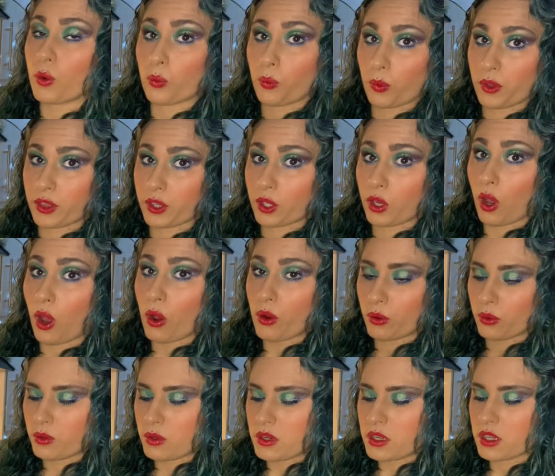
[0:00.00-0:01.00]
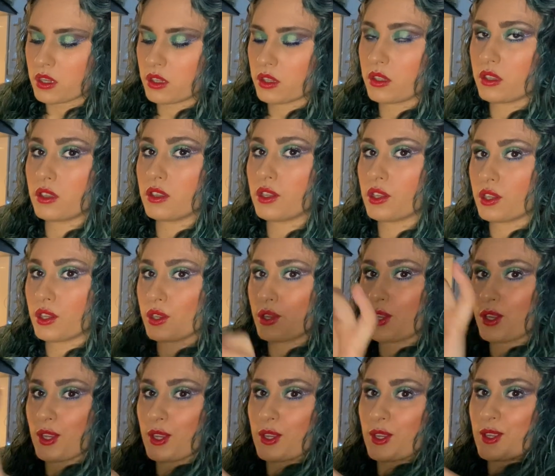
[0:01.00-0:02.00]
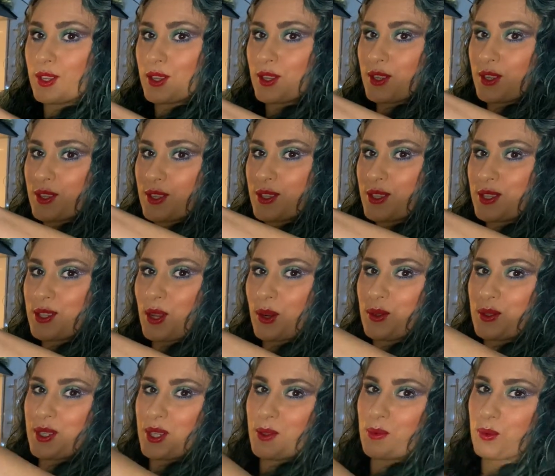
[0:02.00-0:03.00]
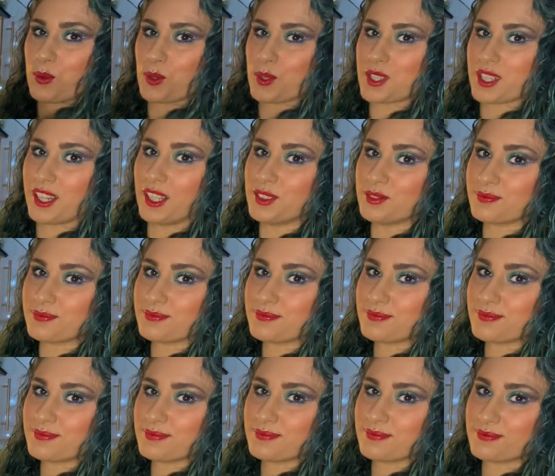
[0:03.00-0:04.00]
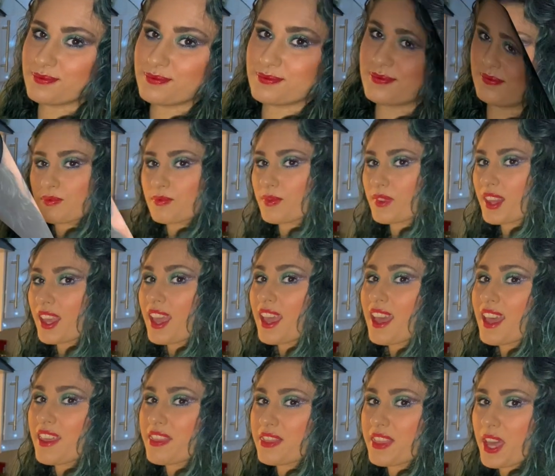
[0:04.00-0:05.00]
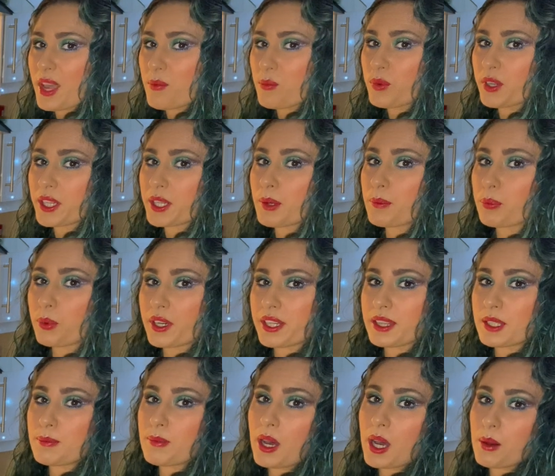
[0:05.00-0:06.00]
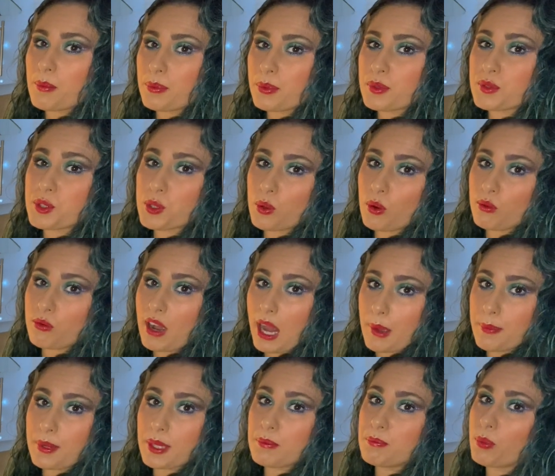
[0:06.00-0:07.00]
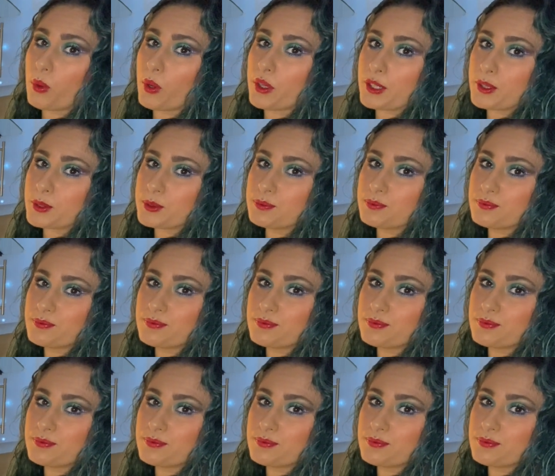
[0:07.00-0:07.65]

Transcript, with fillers: with cold salted water. And then we're gonna bring them up to a rapid boil.